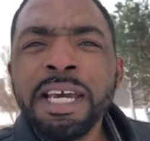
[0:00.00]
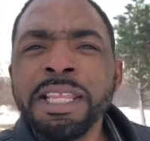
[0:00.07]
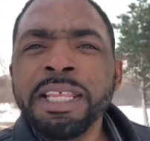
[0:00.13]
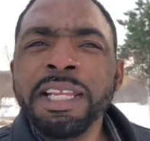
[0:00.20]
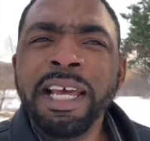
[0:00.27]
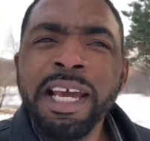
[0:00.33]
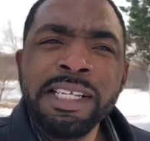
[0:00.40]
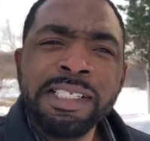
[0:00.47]

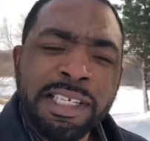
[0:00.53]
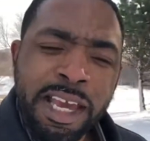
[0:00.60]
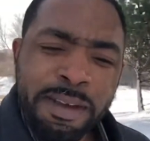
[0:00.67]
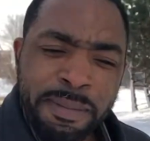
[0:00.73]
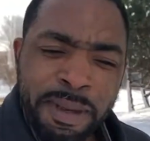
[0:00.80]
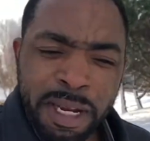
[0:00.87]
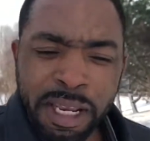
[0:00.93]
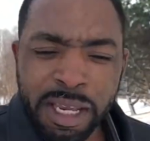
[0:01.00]
than landscape,
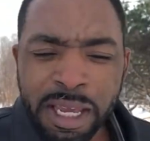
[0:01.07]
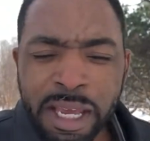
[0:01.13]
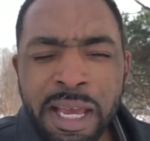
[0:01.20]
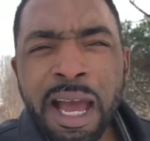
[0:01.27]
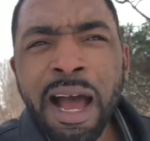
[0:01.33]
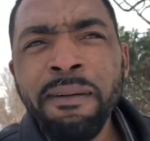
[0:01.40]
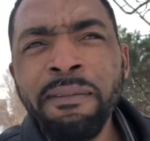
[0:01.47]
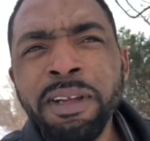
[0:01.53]
meaning
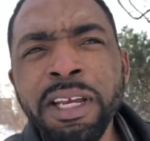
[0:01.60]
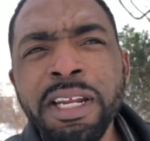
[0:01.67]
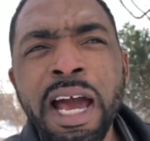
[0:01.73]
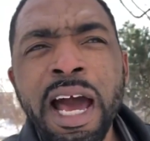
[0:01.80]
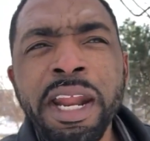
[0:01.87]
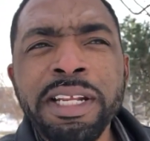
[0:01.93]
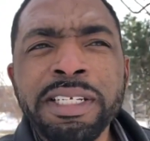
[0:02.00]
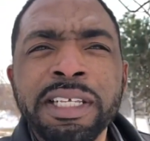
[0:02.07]
I'm really
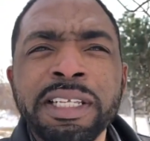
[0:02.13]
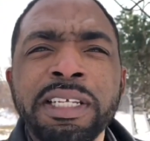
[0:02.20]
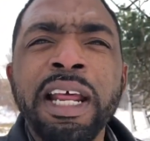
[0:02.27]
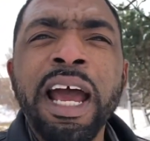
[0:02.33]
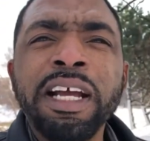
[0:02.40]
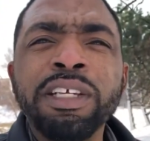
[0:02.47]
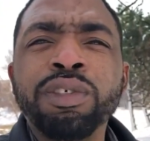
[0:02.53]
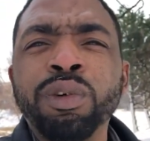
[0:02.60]
not into the
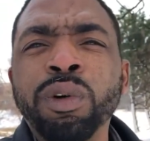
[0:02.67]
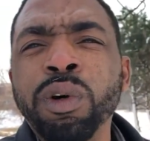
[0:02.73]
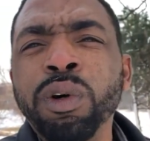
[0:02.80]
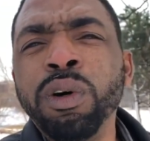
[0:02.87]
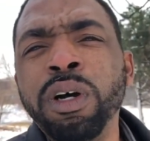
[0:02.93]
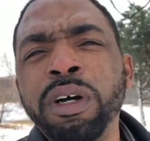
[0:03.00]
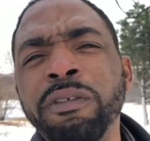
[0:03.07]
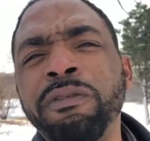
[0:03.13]

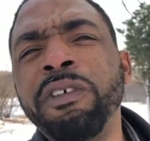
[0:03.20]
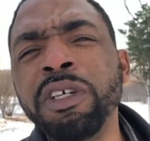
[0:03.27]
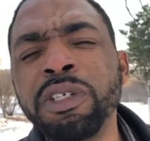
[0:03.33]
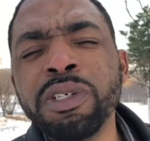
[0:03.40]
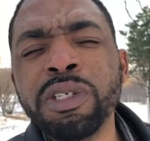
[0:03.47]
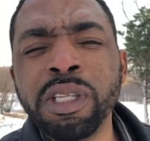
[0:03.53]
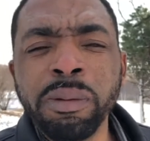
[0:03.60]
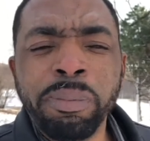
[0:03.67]
natural
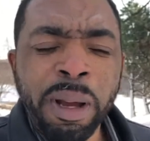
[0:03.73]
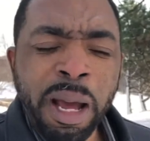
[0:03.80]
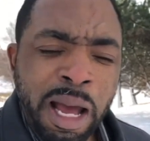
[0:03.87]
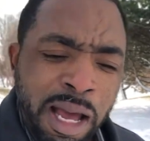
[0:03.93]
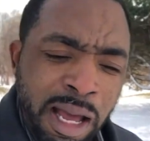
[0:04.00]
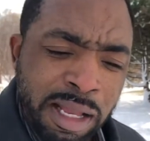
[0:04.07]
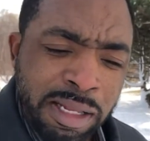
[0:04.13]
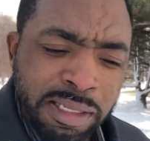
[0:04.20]
features of the
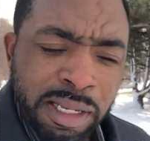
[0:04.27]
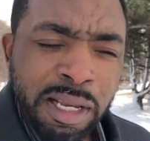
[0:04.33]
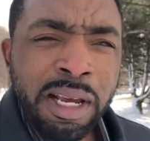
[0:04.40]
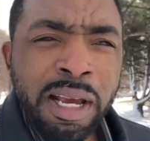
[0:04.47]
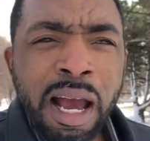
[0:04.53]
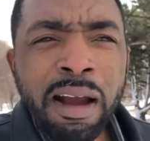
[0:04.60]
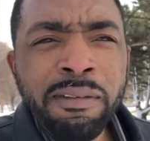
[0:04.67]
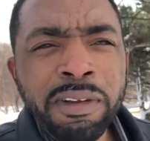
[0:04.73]
ponds.
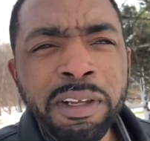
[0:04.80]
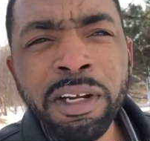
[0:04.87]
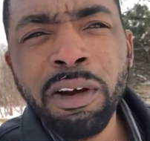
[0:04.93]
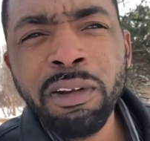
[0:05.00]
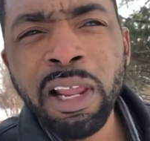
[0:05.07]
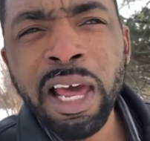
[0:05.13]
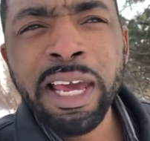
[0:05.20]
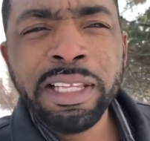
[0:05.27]
I really
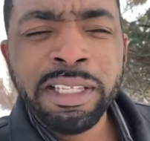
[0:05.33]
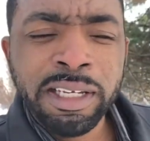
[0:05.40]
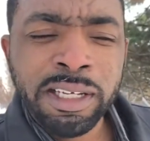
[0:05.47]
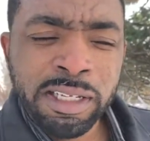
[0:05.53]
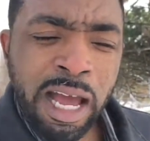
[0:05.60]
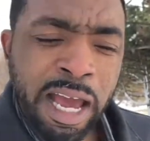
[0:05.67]
don't like the,